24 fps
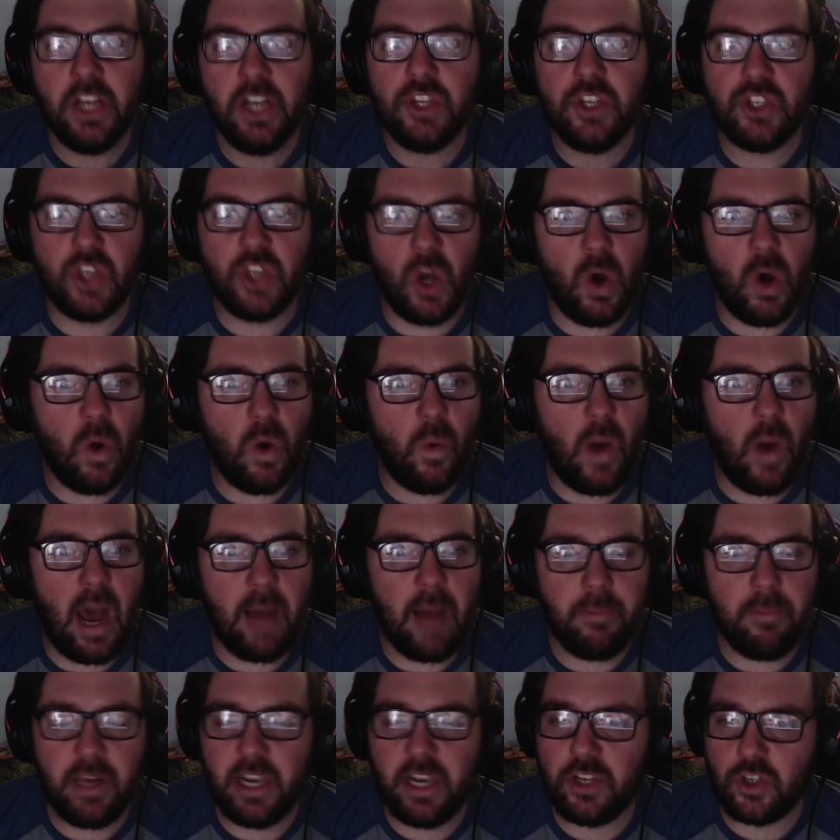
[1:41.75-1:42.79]
So
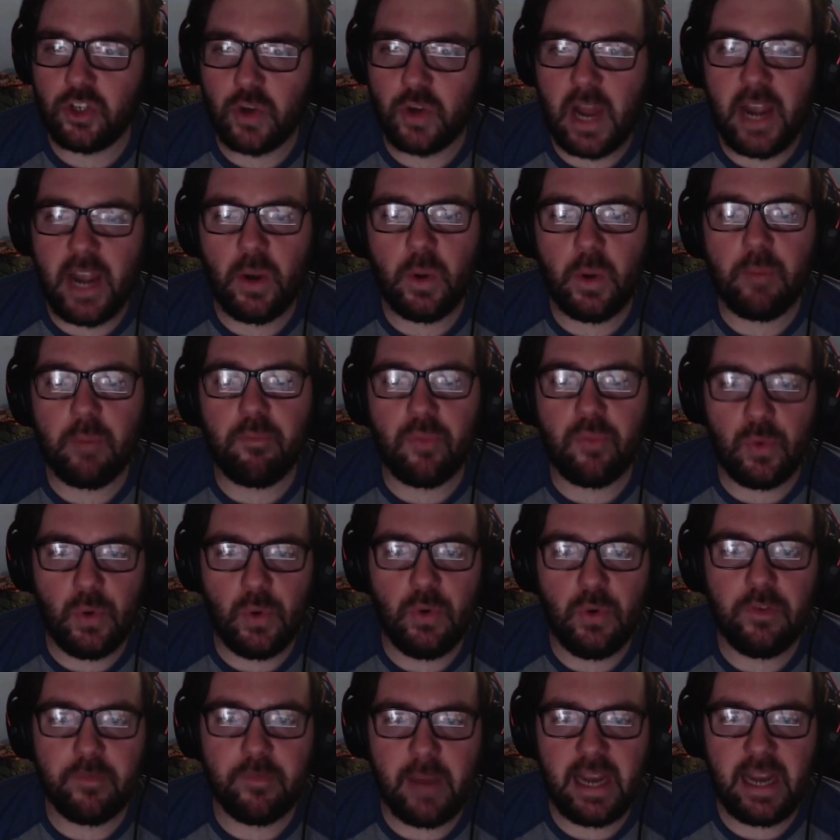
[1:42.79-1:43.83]
I'm gonna try to
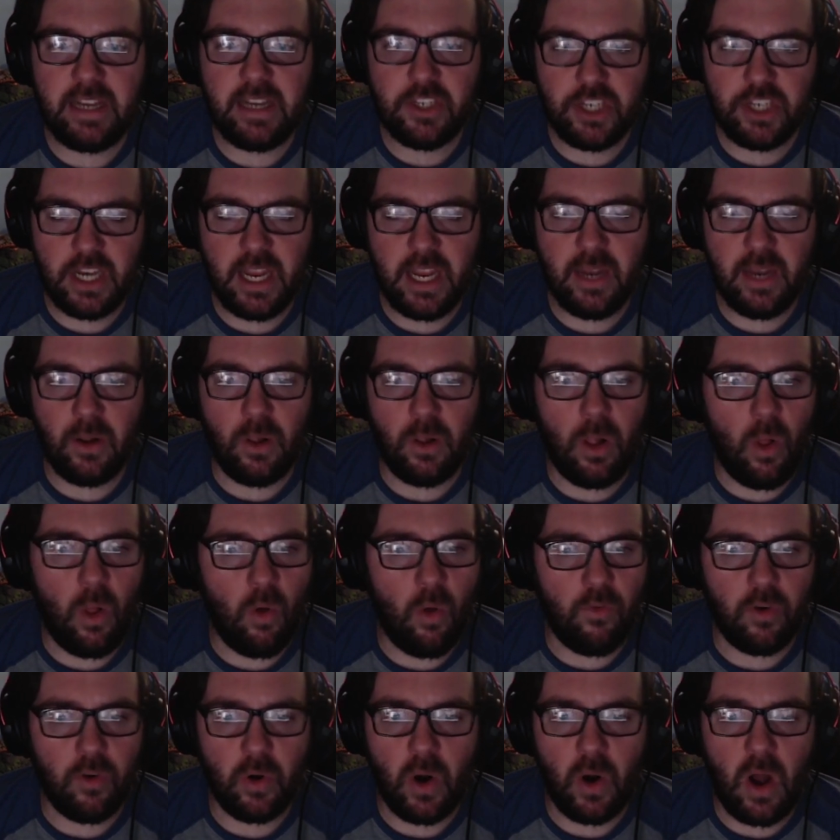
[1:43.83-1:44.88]
improve my channel
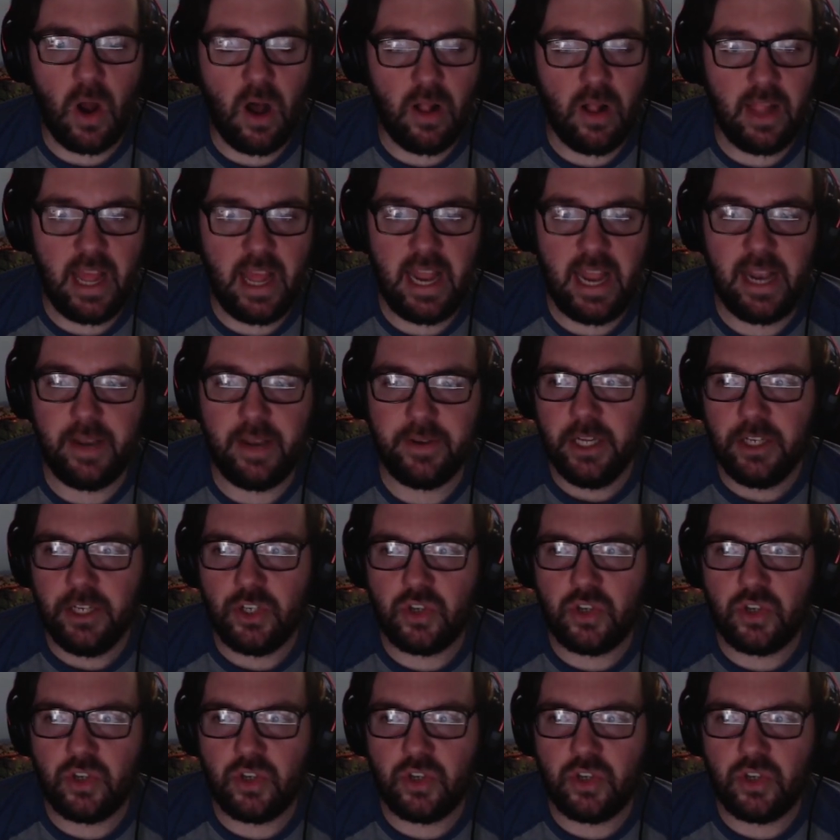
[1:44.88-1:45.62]
overall and